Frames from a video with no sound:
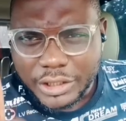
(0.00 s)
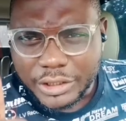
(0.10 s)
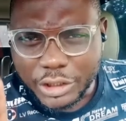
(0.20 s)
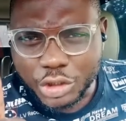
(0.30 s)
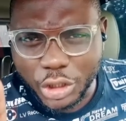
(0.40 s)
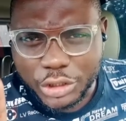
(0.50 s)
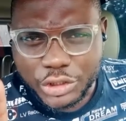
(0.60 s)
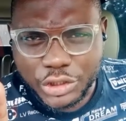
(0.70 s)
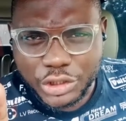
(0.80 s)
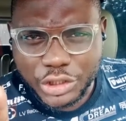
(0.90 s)
The
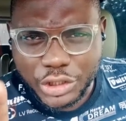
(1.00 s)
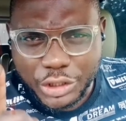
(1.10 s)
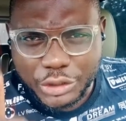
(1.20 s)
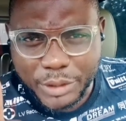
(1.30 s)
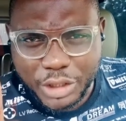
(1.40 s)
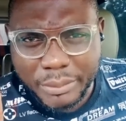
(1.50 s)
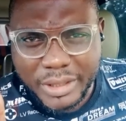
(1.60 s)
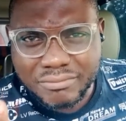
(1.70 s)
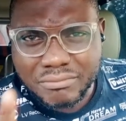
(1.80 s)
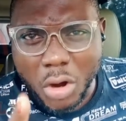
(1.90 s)
church is
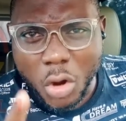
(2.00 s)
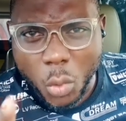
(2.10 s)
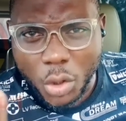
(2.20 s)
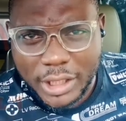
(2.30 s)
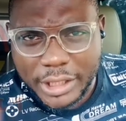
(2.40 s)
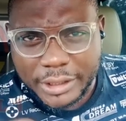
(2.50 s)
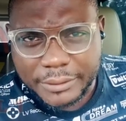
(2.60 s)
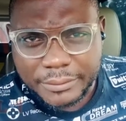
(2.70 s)
becoming more worldly,